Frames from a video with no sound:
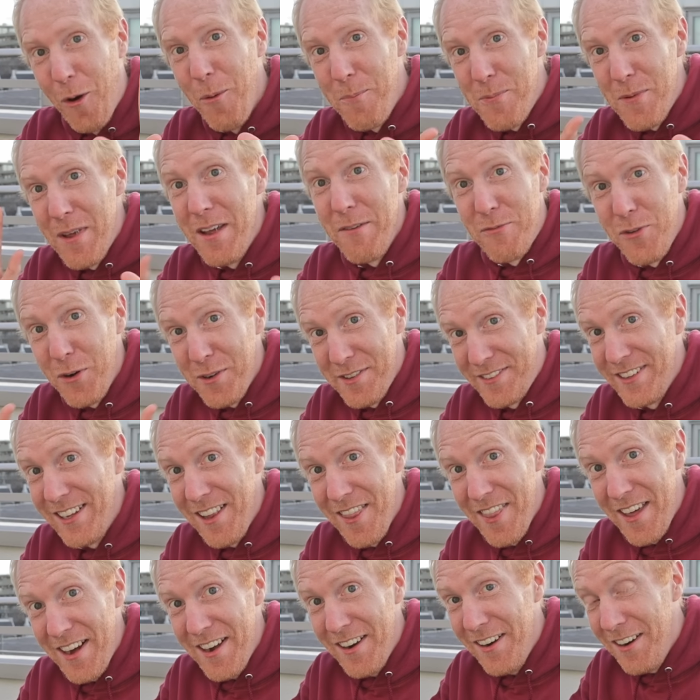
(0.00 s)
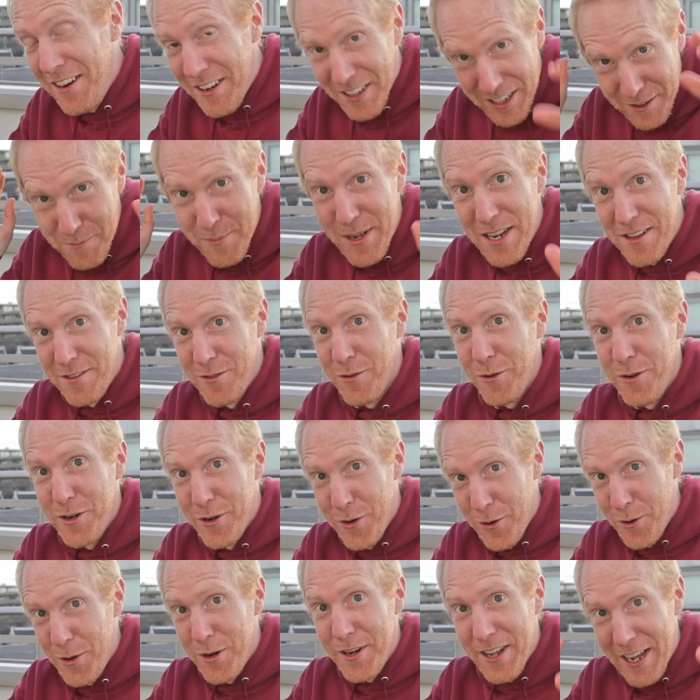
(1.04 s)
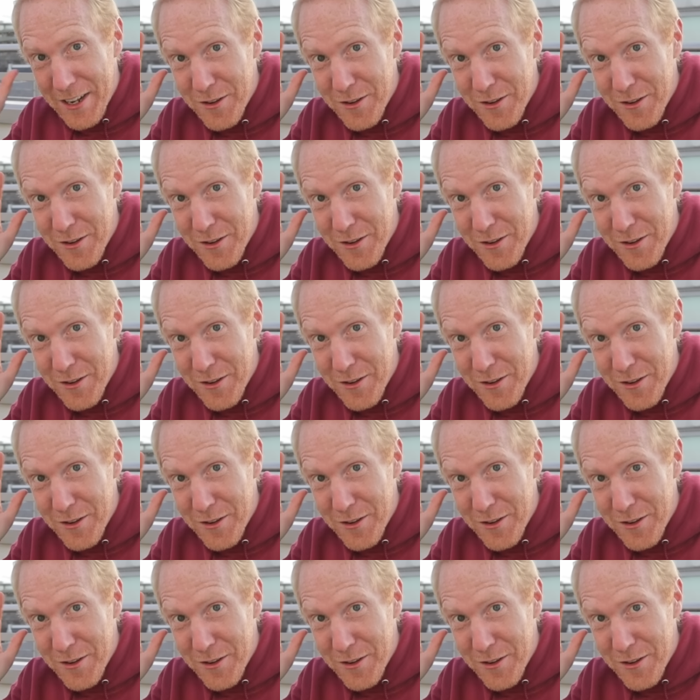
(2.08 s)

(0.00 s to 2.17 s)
hope if you're still there, it means you're a nerd